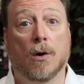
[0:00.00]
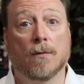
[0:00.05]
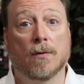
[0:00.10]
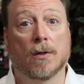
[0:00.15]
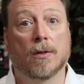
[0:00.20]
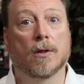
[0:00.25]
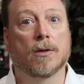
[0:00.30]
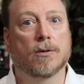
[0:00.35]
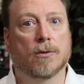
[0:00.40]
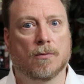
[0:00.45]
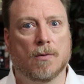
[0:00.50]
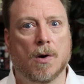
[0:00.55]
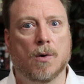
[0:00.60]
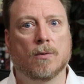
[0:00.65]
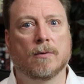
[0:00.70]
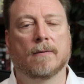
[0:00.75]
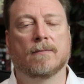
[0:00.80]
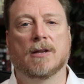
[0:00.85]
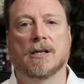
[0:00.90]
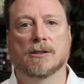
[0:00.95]
over the
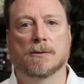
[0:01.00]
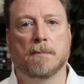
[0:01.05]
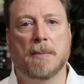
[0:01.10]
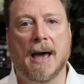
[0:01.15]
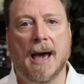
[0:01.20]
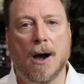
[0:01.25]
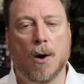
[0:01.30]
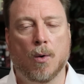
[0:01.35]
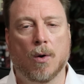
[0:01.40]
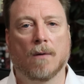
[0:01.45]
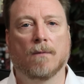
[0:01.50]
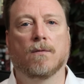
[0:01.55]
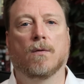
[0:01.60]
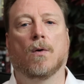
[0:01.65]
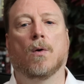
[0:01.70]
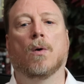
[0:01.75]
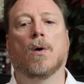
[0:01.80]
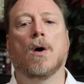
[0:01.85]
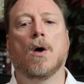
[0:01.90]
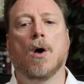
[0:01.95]
throne of this
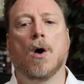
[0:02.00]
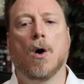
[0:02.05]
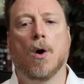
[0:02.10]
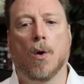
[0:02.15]
powerful,